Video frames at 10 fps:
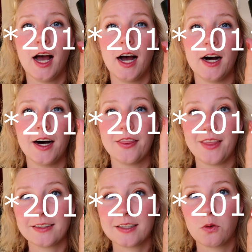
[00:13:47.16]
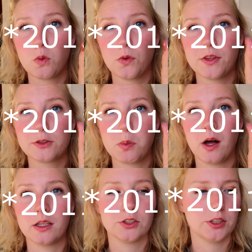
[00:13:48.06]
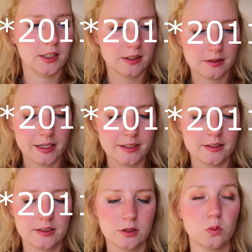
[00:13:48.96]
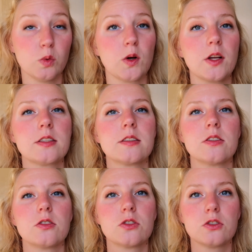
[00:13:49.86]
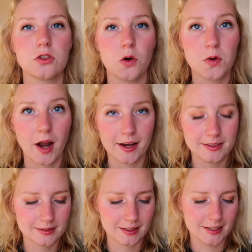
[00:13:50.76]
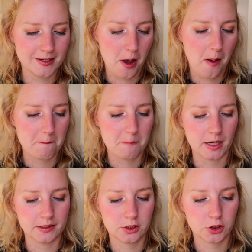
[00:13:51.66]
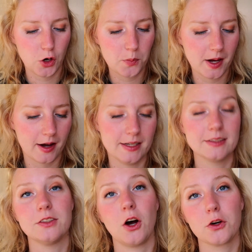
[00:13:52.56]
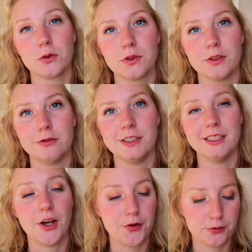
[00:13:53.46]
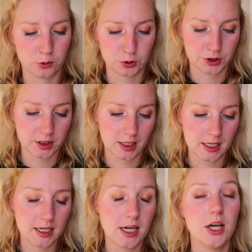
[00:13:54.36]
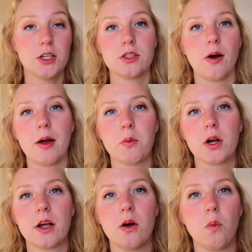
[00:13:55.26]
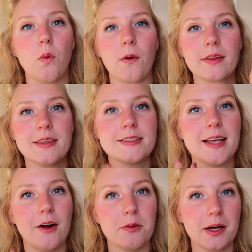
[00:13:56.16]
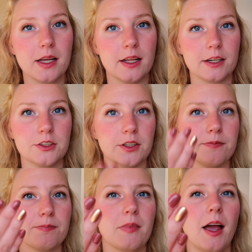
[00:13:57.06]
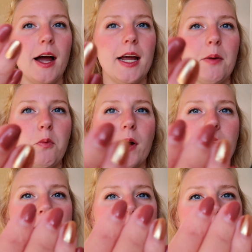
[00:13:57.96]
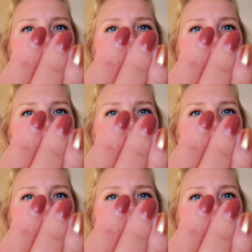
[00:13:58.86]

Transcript: That's how old this polish is. It still works so nicely, but OPI is not cruelty free, unfortunately. So I want to work this out of my collection. I am wearing it